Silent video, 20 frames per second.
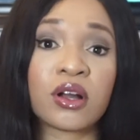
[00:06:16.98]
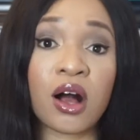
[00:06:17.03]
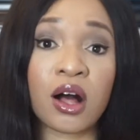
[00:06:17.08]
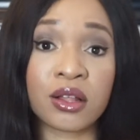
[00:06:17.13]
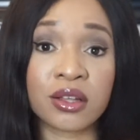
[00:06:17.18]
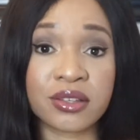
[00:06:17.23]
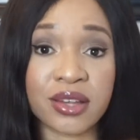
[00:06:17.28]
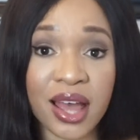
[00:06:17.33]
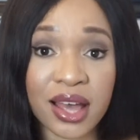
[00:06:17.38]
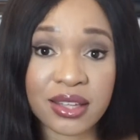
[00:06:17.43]

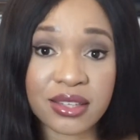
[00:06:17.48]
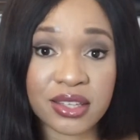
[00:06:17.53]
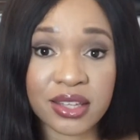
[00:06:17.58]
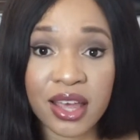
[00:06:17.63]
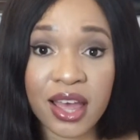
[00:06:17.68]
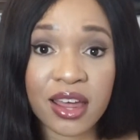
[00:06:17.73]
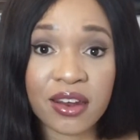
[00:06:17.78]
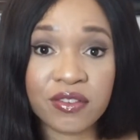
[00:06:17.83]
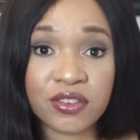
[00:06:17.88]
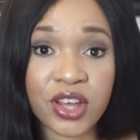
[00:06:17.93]
call a taxi
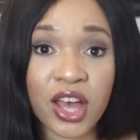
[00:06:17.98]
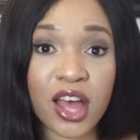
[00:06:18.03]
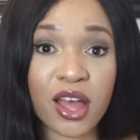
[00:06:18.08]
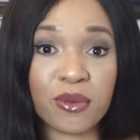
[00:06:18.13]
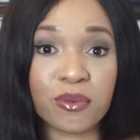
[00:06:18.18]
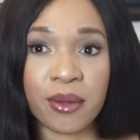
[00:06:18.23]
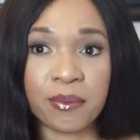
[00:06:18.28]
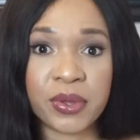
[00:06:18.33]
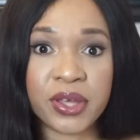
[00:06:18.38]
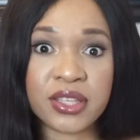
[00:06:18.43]
ahead of
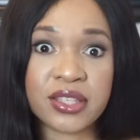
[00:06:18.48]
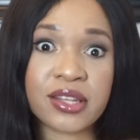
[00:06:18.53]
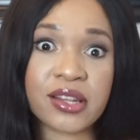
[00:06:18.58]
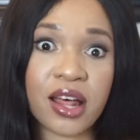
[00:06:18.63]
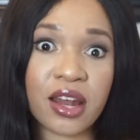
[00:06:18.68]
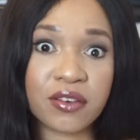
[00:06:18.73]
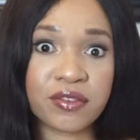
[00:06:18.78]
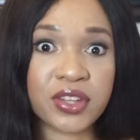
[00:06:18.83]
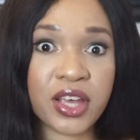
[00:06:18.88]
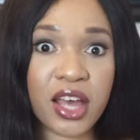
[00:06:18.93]
time. Because a
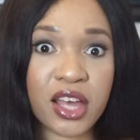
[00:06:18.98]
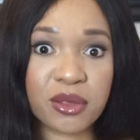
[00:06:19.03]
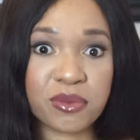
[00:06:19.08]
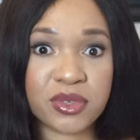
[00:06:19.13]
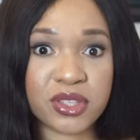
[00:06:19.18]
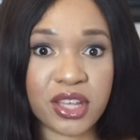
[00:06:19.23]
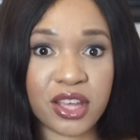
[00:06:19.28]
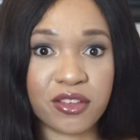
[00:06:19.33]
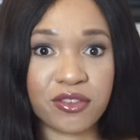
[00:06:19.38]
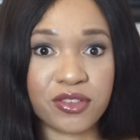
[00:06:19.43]
lot of
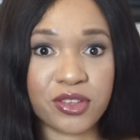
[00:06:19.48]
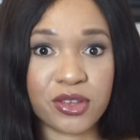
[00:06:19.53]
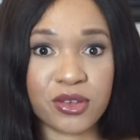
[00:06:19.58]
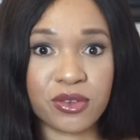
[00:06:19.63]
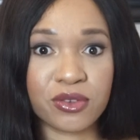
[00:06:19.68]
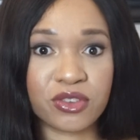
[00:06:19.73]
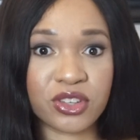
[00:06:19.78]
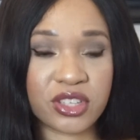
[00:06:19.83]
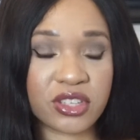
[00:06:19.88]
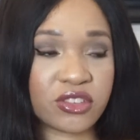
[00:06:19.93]
times if
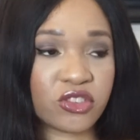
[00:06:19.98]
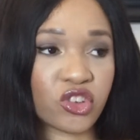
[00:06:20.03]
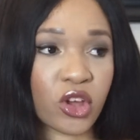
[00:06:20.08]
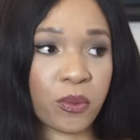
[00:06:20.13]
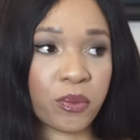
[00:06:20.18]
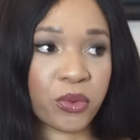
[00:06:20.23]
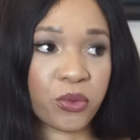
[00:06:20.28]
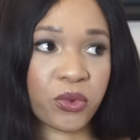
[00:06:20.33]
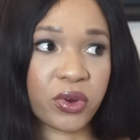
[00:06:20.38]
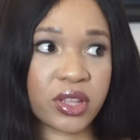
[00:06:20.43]
you just
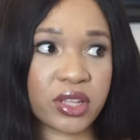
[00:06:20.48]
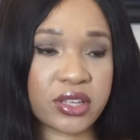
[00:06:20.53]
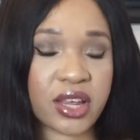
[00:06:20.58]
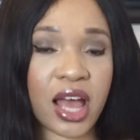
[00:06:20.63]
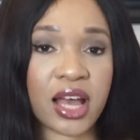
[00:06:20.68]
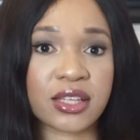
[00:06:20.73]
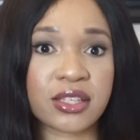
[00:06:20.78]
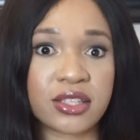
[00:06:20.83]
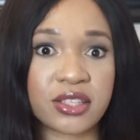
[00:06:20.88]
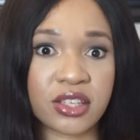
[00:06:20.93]
jump in one of the
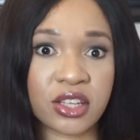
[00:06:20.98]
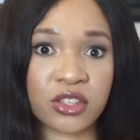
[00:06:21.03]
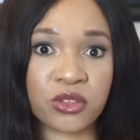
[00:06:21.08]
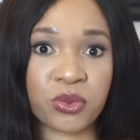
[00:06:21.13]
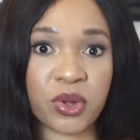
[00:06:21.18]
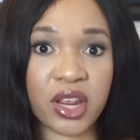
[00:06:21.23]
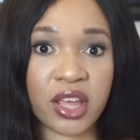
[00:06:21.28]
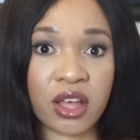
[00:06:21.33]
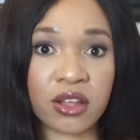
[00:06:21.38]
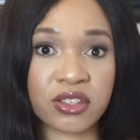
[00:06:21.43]
taxis
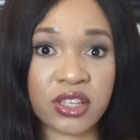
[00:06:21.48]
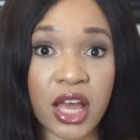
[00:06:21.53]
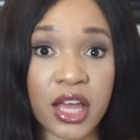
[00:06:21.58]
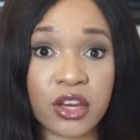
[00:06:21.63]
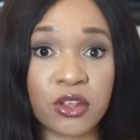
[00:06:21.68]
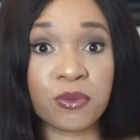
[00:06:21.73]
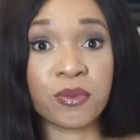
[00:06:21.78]
that's waiting outside,